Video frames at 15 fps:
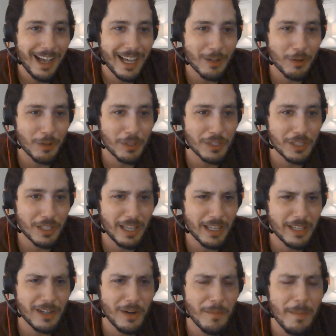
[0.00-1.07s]
in order to
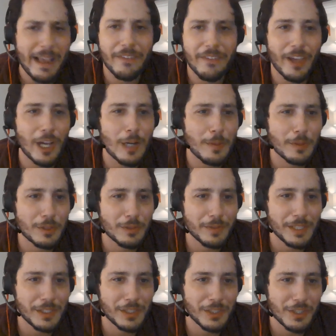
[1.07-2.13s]
like make available to
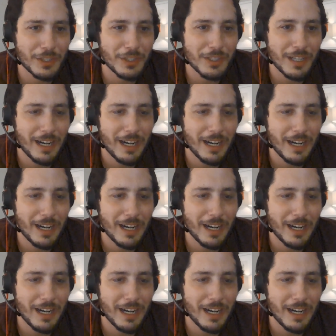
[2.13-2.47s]
researchers.